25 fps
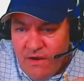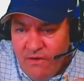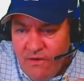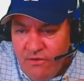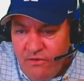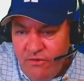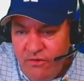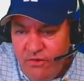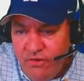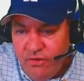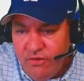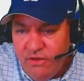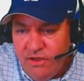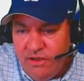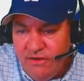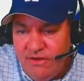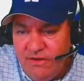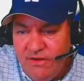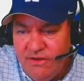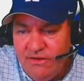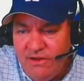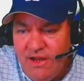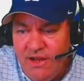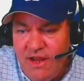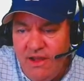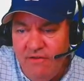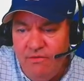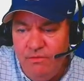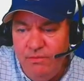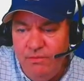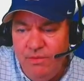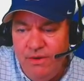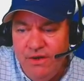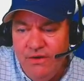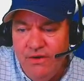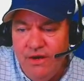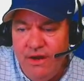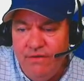Julian says I have a
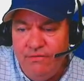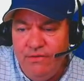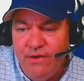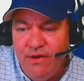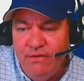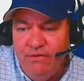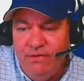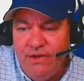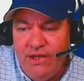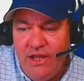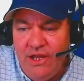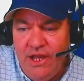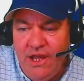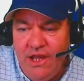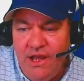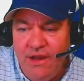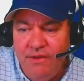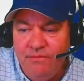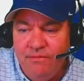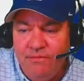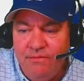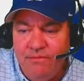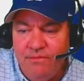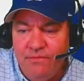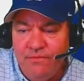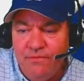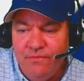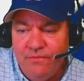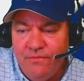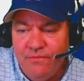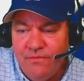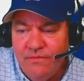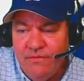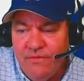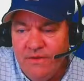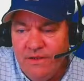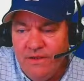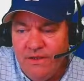beer after every game.
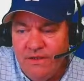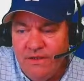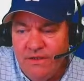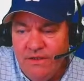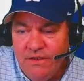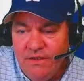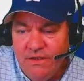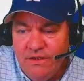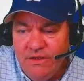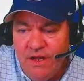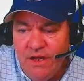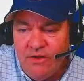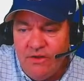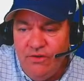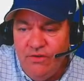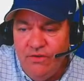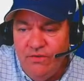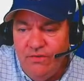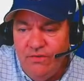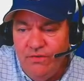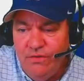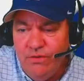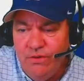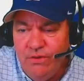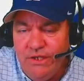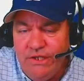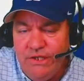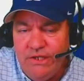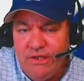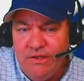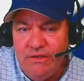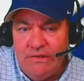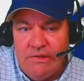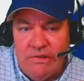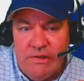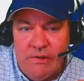Not true, Julian.